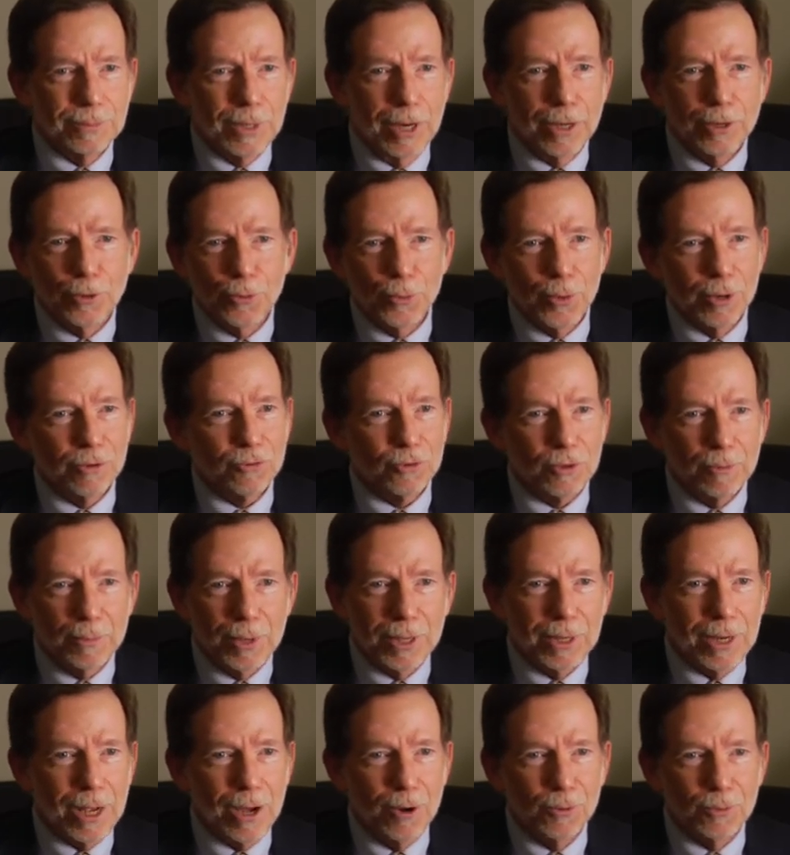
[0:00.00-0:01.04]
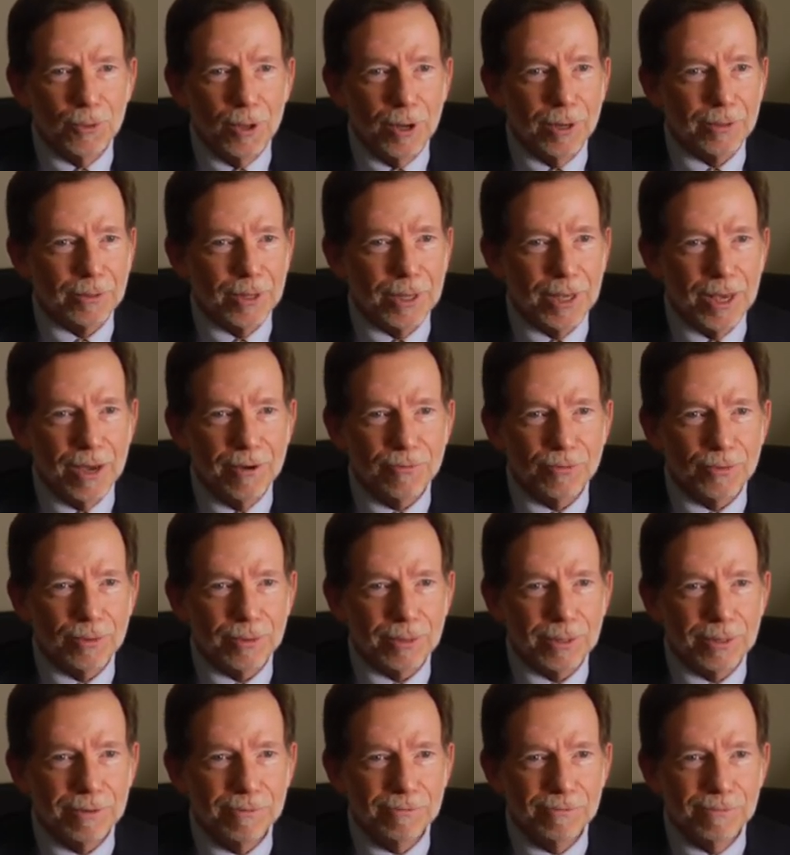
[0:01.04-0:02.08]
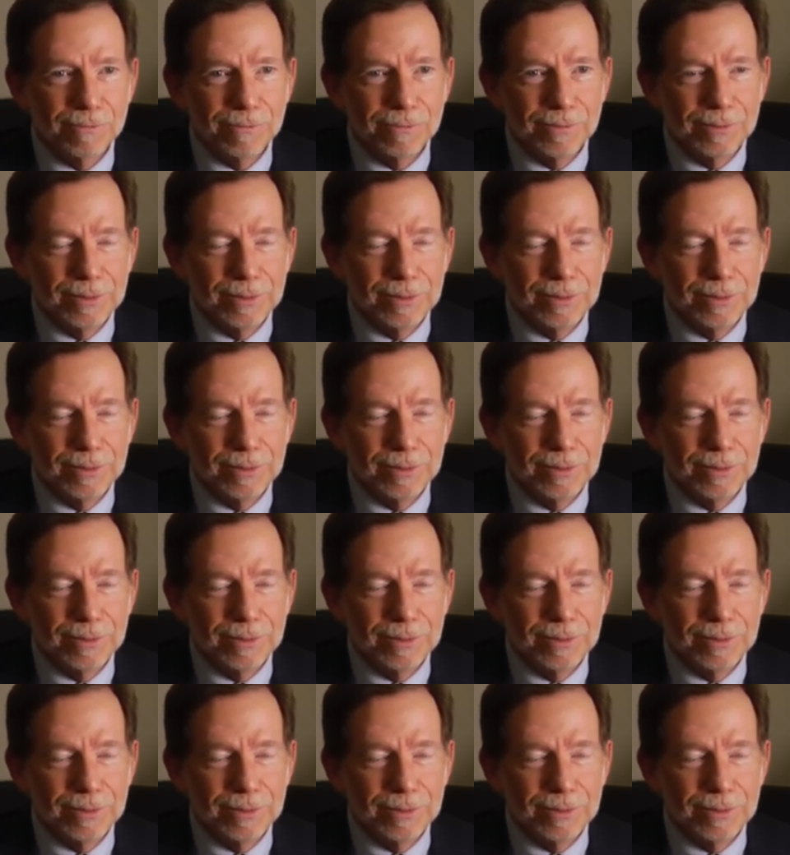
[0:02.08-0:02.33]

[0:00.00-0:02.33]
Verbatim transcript: underestimate how long they have to live?